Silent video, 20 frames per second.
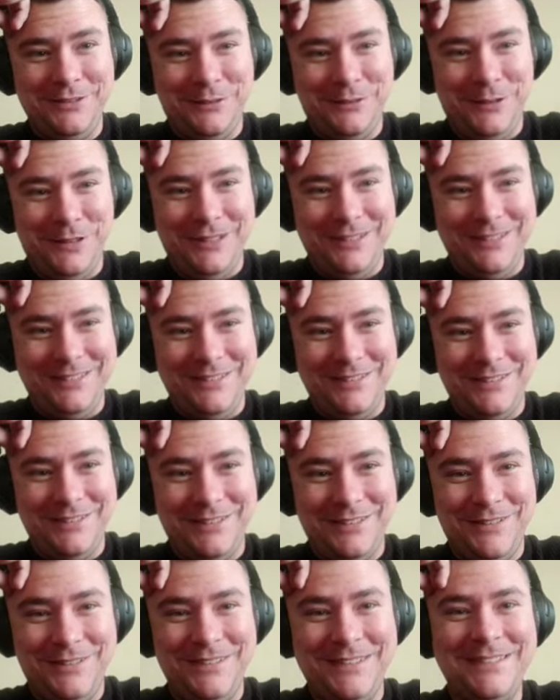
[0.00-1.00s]
one, you
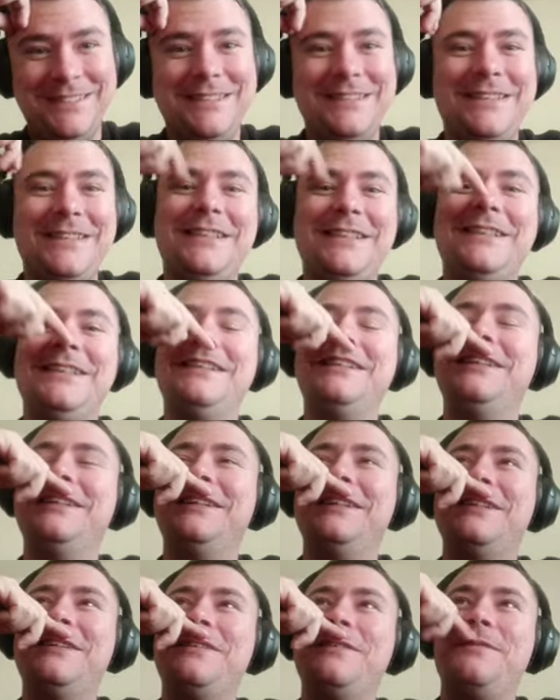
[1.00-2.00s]
know?
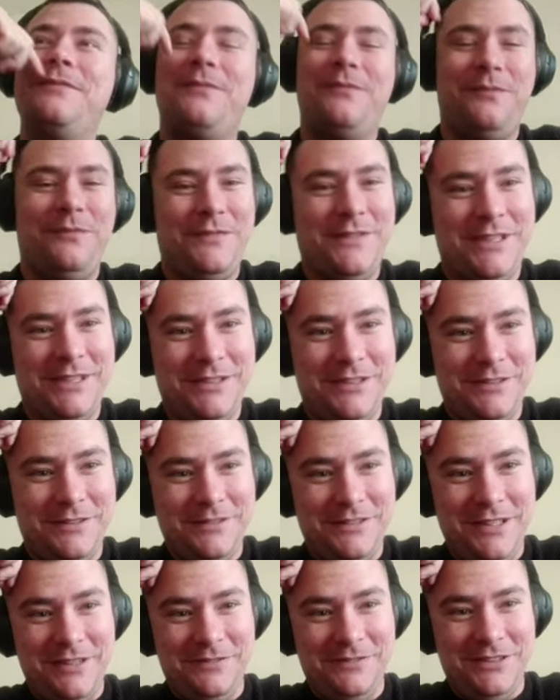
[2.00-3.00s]
Because you
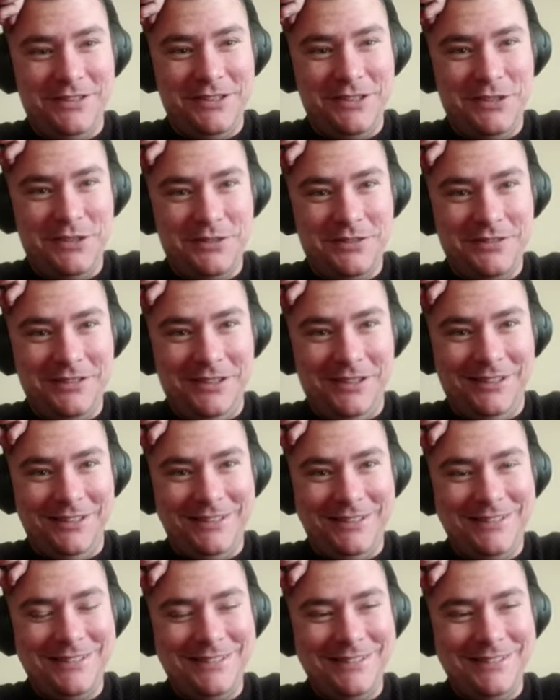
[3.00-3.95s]
definitely should not.